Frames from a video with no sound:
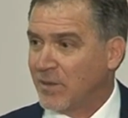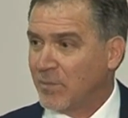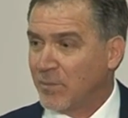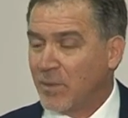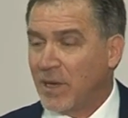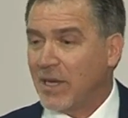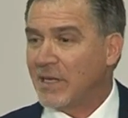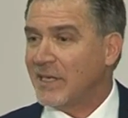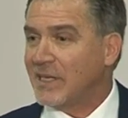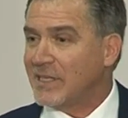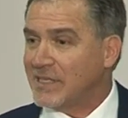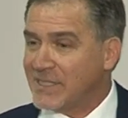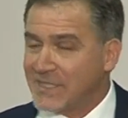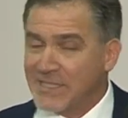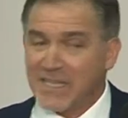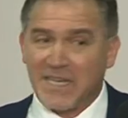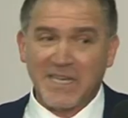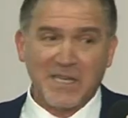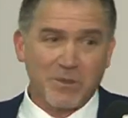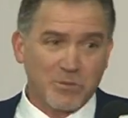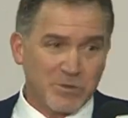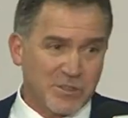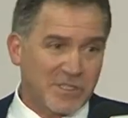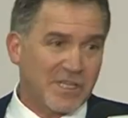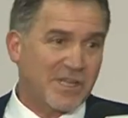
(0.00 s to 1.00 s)
But instead
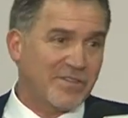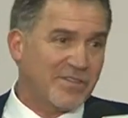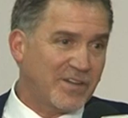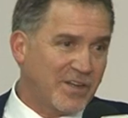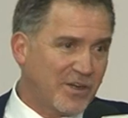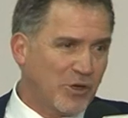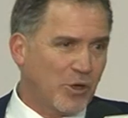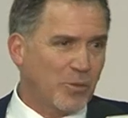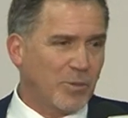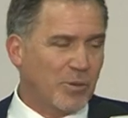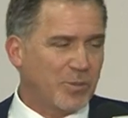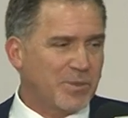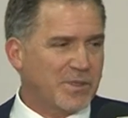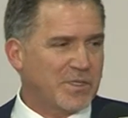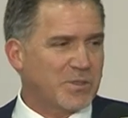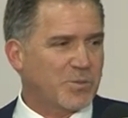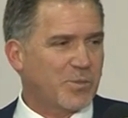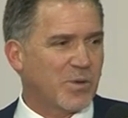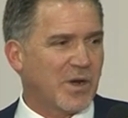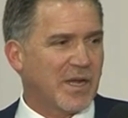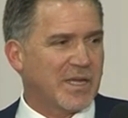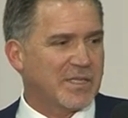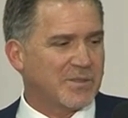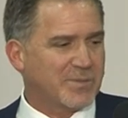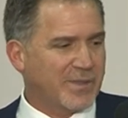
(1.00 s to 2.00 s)
he was given a Nobel Peace
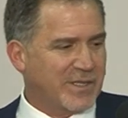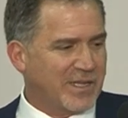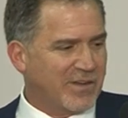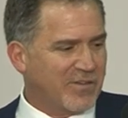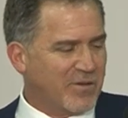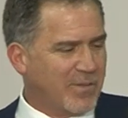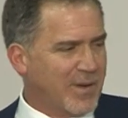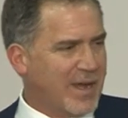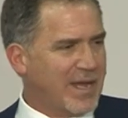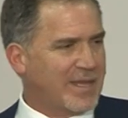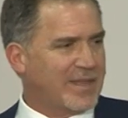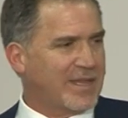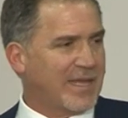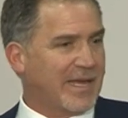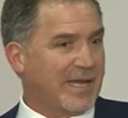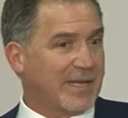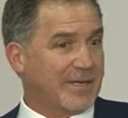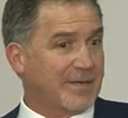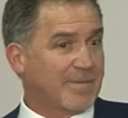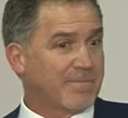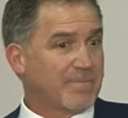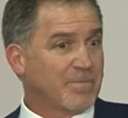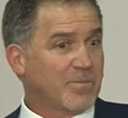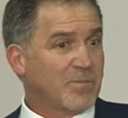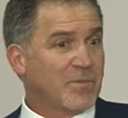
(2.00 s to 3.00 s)
Prize. But never mind
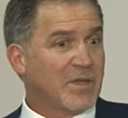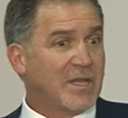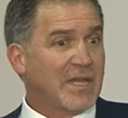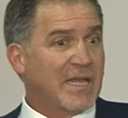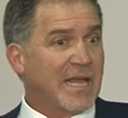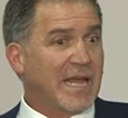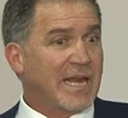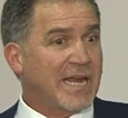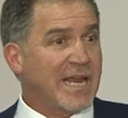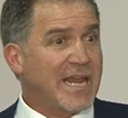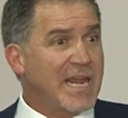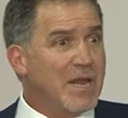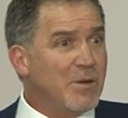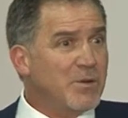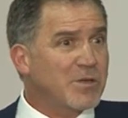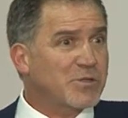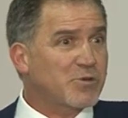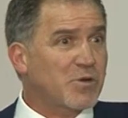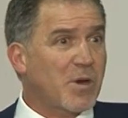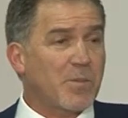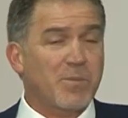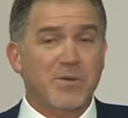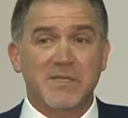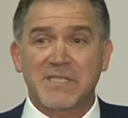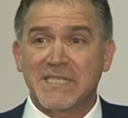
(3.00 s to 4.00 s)
that. And he was
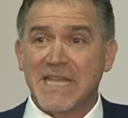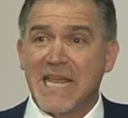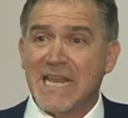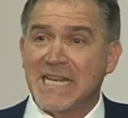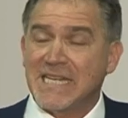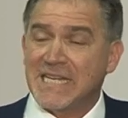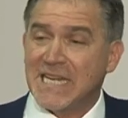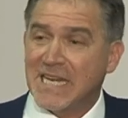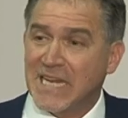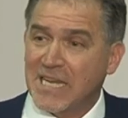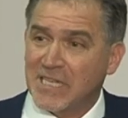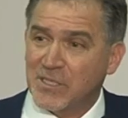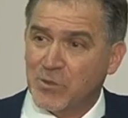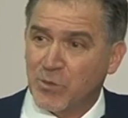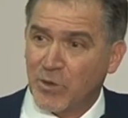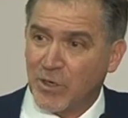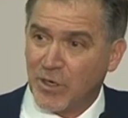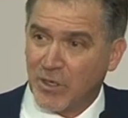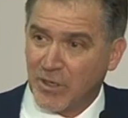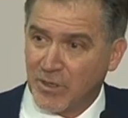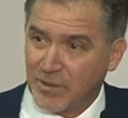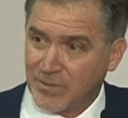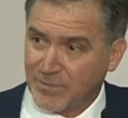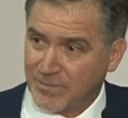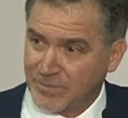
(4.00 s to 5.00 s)
representing
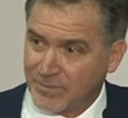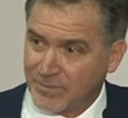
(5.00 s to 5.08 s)
Israel.